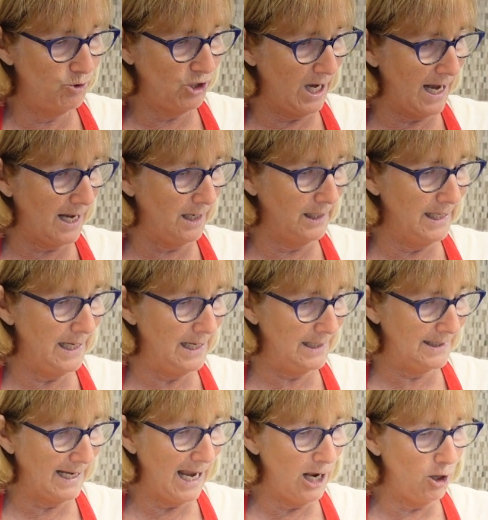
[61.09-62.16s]
channel
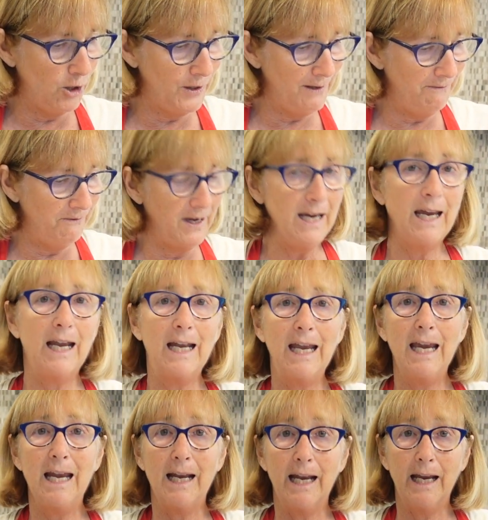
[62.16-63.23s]
is Healthy Vegan
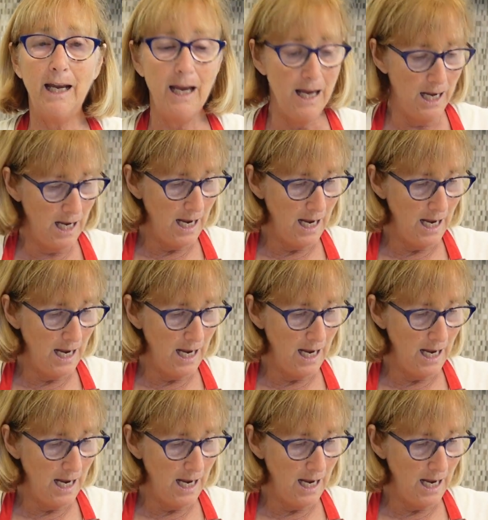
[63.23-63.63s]
Eating.